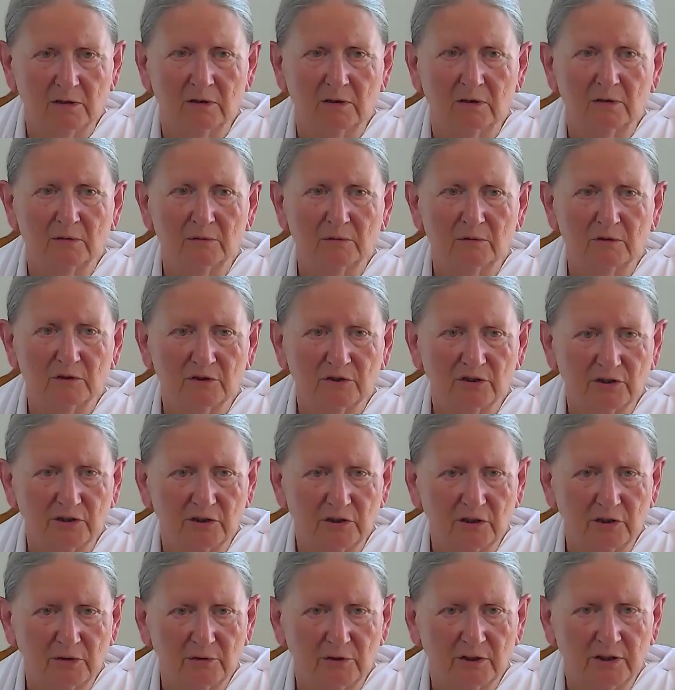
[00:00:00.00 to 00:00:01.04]
What's
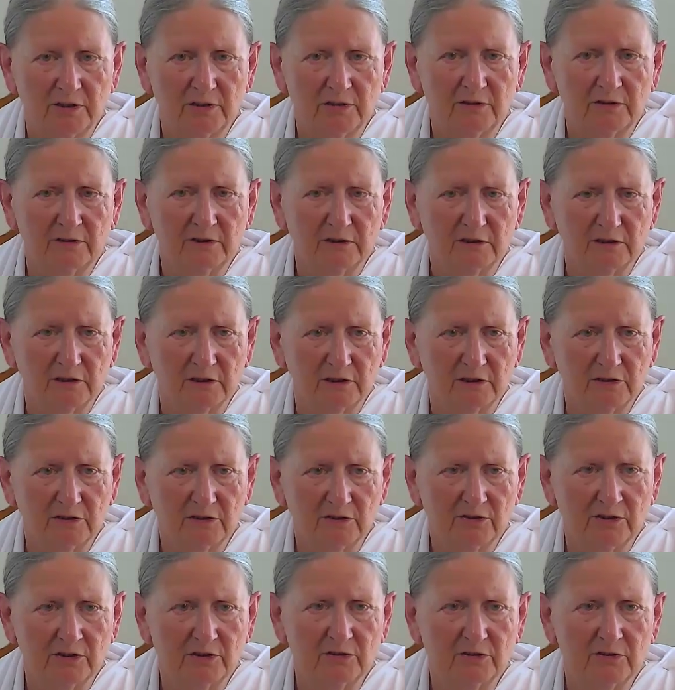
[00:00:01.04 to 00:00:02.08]
coherent,
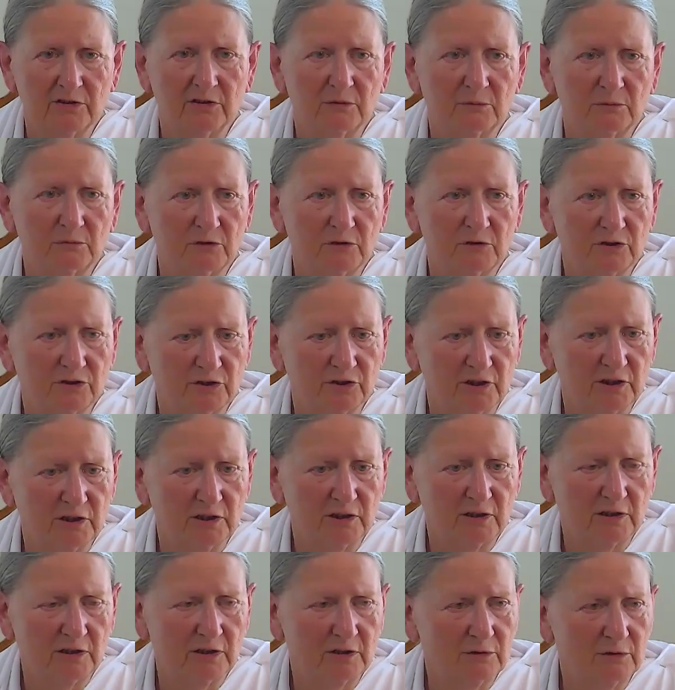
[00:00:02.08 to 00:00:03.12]
consistent, what's
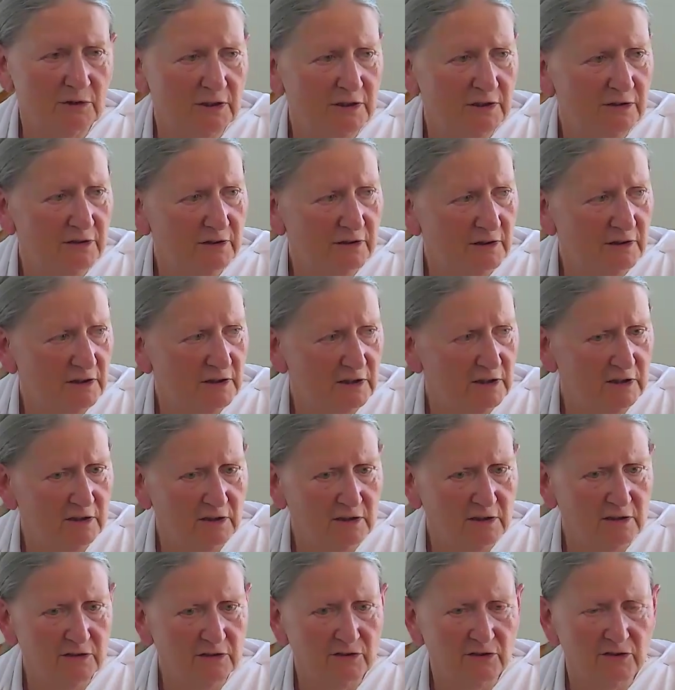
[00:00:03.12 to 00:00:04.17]
incoherent,
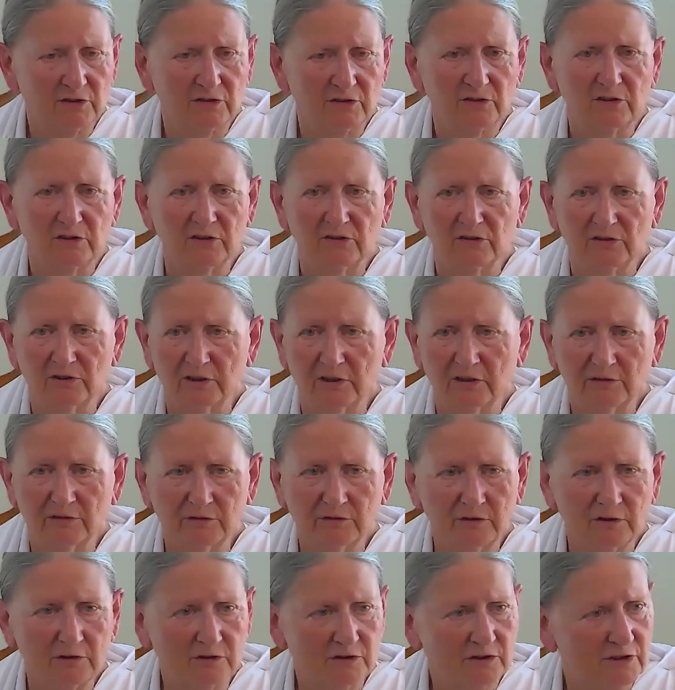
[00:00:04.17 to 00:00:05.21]
inconsistent,
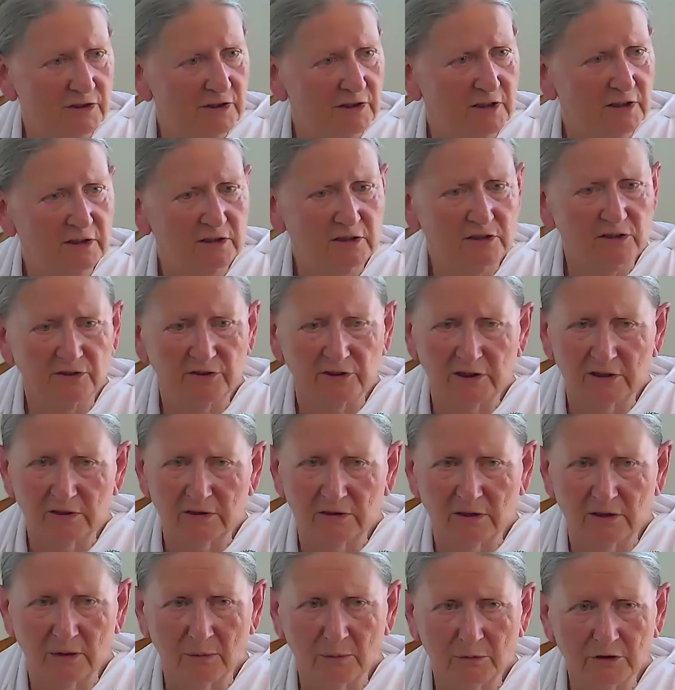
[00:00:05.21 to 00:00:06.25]
self-contradictory,
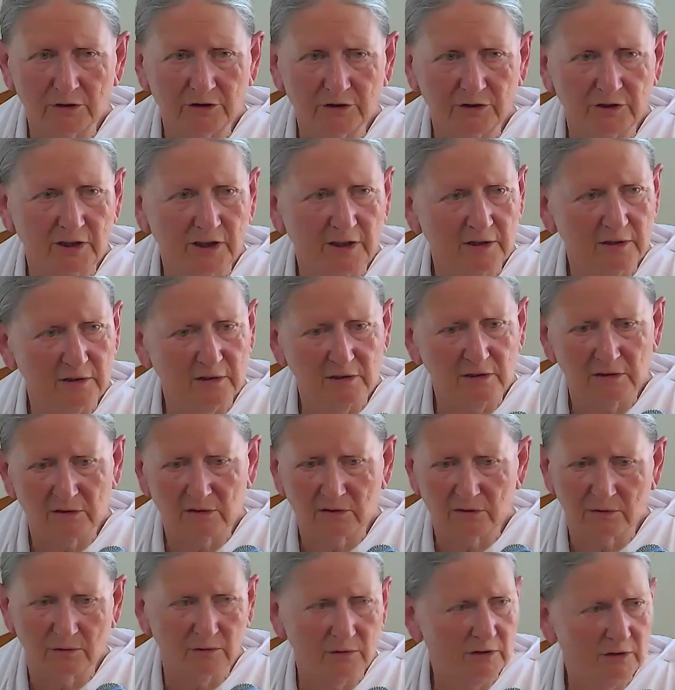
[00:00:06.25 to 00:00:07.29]
double standards,
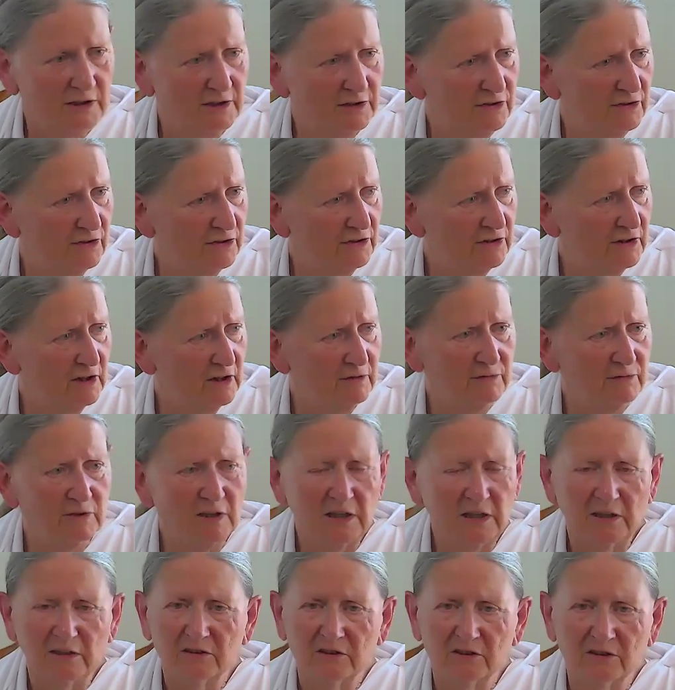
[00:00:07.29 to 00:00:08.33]
all this stuff
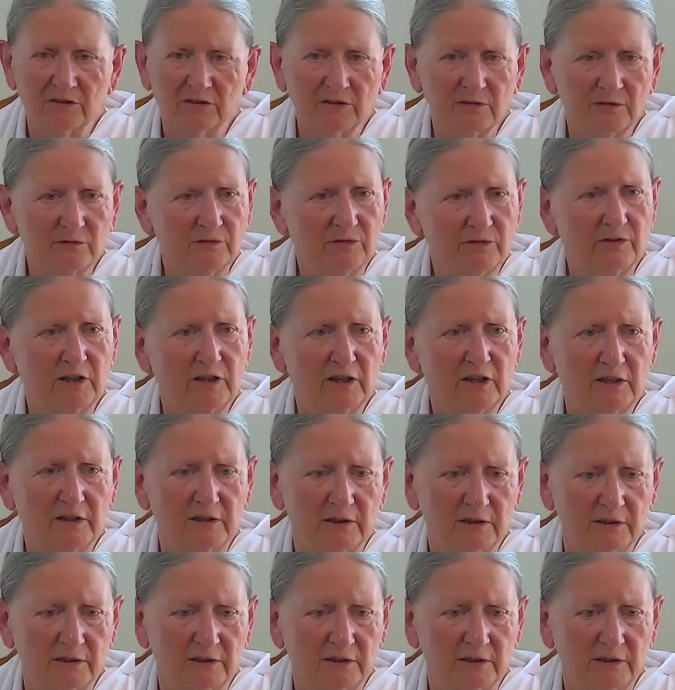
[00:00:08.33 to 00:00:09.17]
doesn't fly.